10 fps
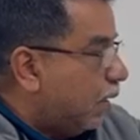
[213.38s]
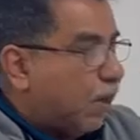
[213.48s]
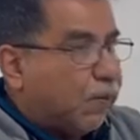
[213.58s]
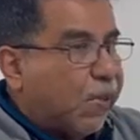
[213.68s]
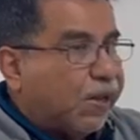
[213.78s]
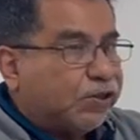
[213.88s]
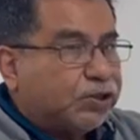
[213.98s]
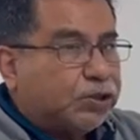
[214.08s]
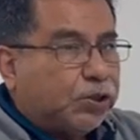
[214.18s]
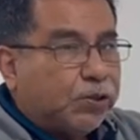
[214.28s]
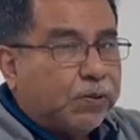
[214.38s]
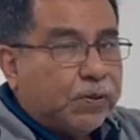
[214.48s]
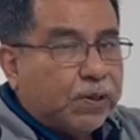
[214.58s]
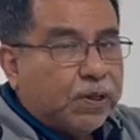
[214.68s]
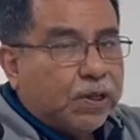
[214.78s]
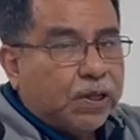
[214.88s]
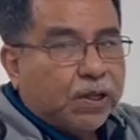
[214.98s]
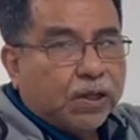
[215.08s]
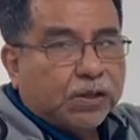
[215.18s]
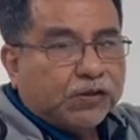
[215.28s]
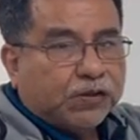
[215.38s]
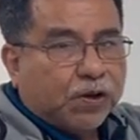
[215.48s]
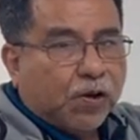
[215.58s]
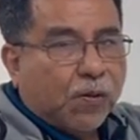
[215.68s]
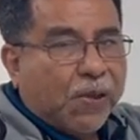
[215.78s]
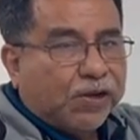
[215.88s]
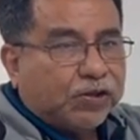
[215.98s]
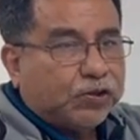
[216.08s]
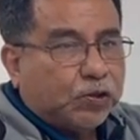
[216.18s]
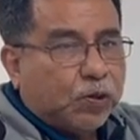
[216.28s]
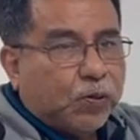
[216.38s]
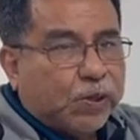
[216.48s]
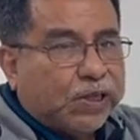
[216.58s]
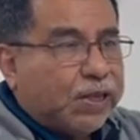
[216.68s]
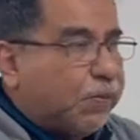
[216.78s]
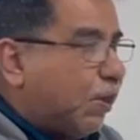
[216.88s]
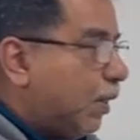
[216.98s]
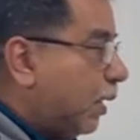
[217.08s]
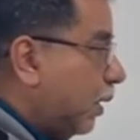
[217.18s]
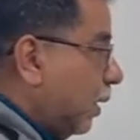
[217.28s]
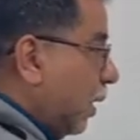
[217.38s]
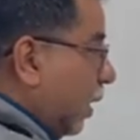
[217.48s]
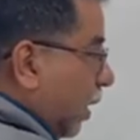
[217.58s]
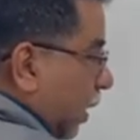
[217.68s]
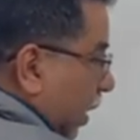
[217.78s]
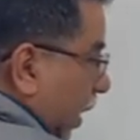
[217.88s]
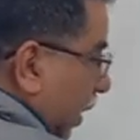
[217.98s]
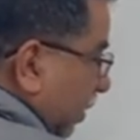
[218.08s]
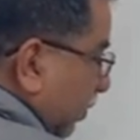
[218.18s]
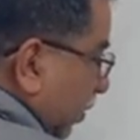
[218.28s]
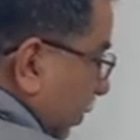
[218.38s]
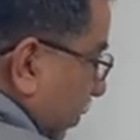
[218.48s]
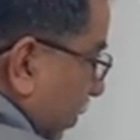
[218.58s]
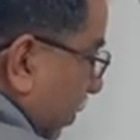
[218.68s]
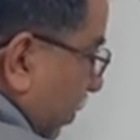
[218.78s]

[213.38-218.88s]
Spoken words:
and minus 2. 0 minus 2 will give me negative 2.